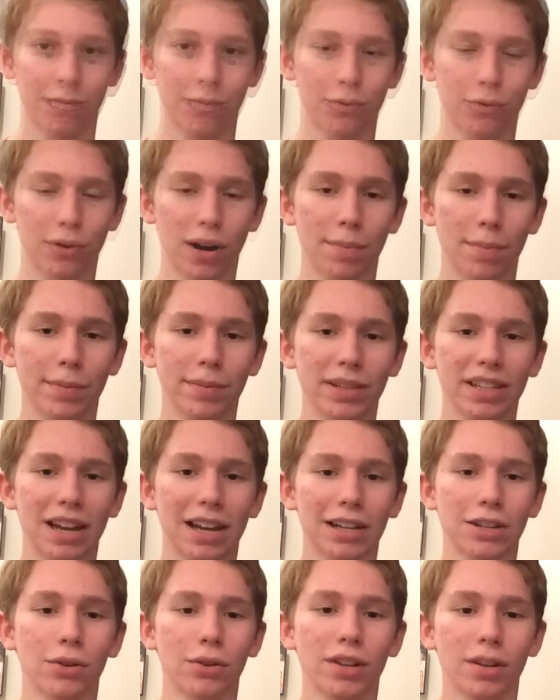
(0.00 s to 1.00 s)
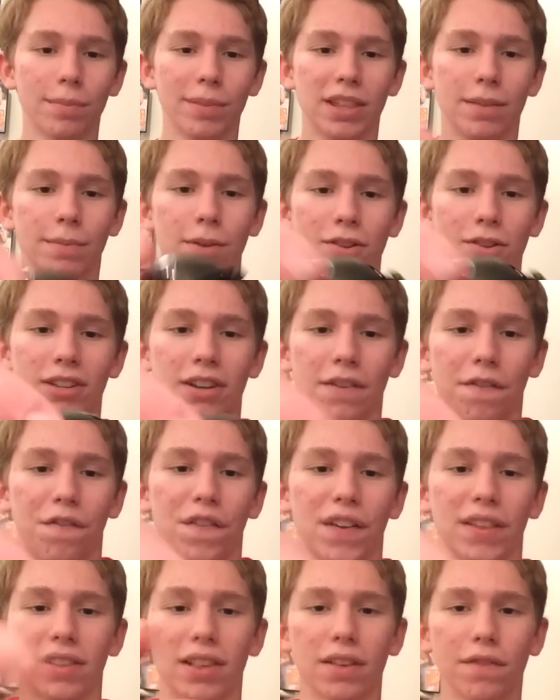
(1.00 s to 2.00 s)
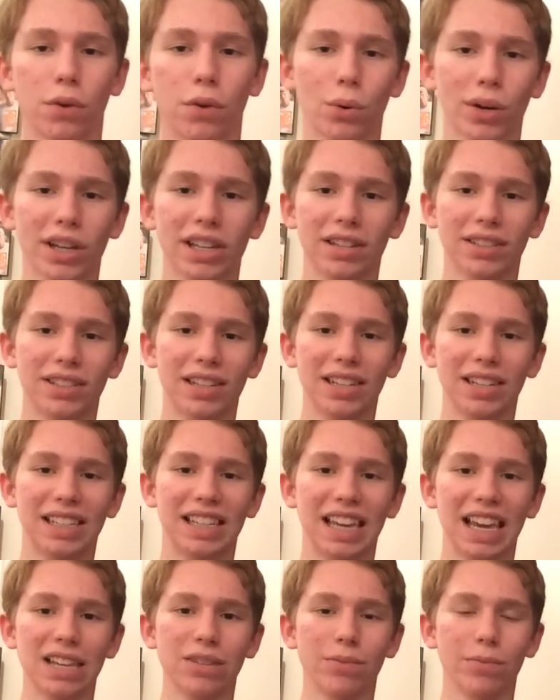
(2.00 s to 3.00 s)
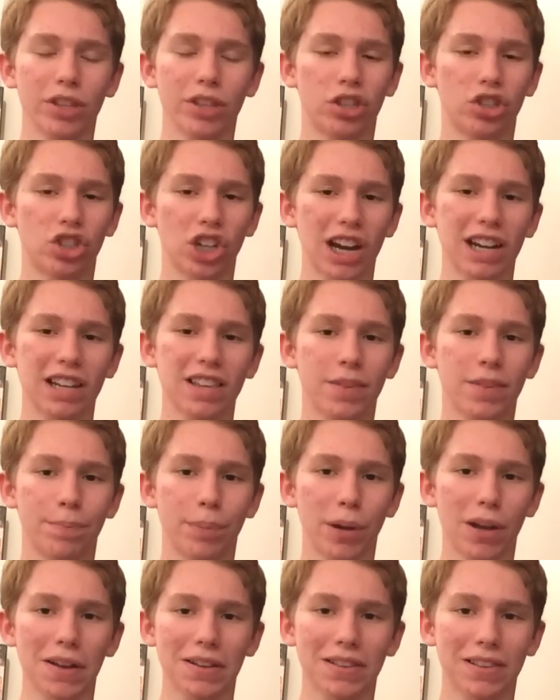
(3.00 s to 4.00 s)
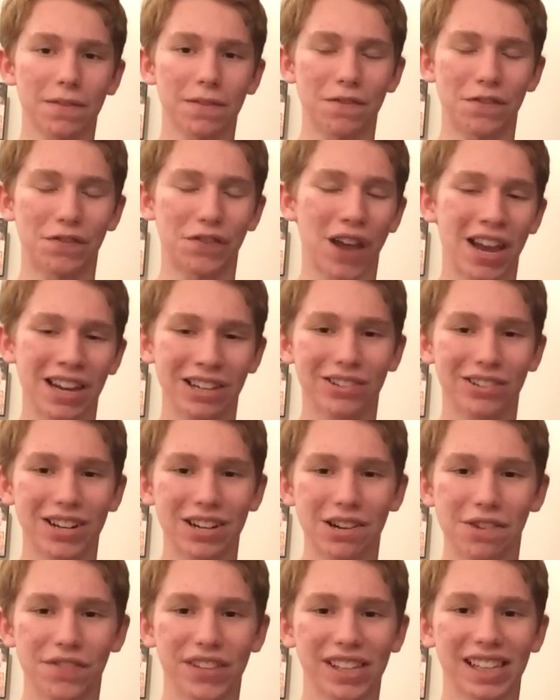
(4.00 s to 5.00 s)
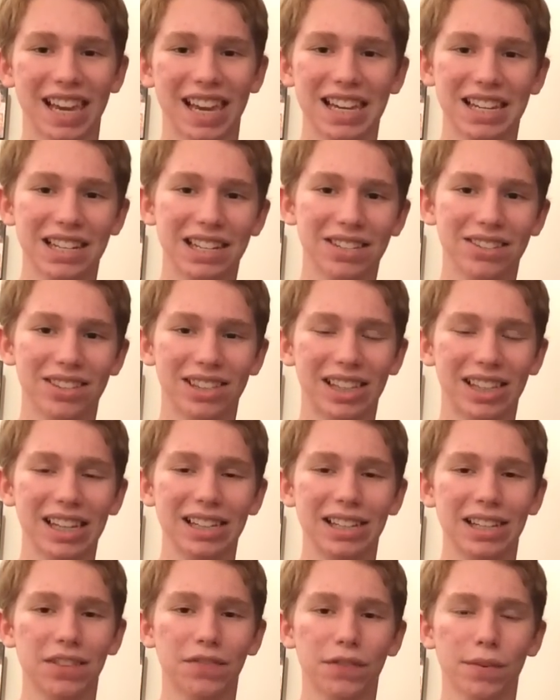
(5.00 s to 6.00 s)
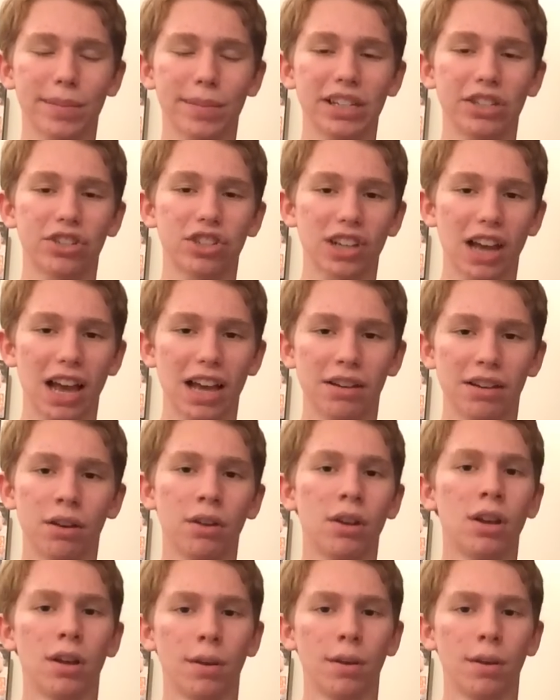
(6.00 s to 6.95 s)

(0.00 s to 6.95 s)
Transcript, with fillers: Probably not going to be the most defensive-oriented game with Giants Bucks some firing of the cannons, TDs from each side.